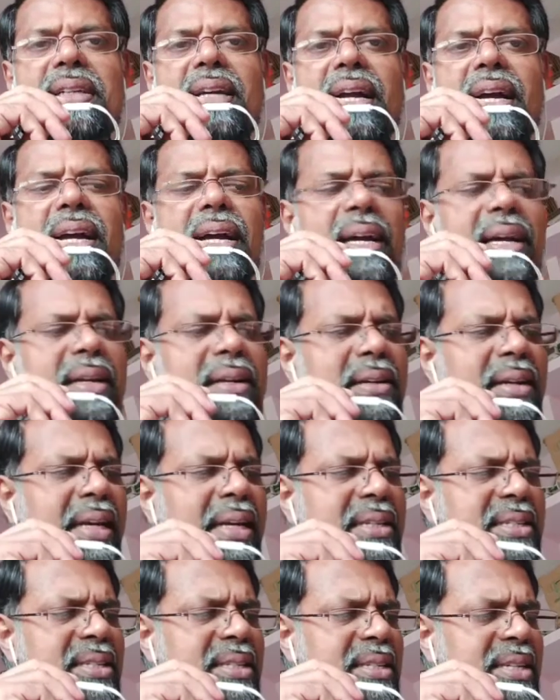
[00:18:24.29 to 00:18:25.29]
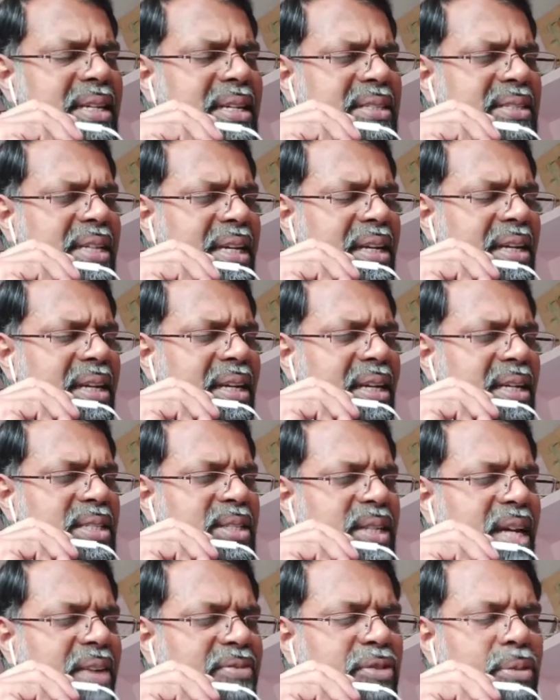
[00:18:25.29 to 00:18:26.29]
and like senior technical
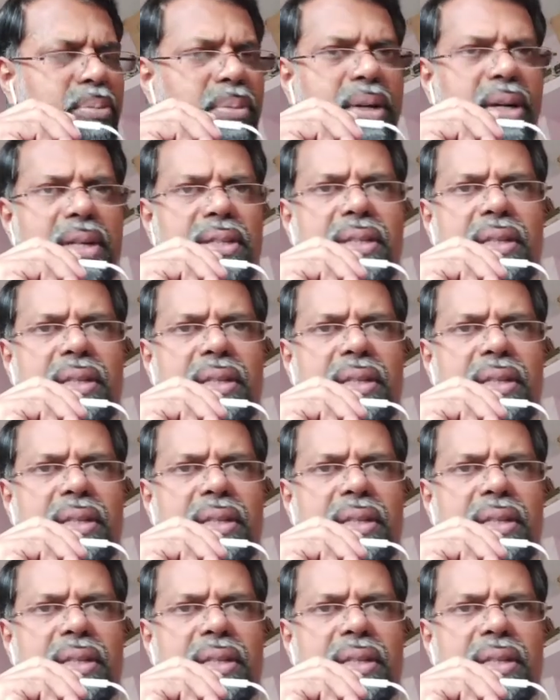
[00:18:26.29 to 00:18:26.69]
staff members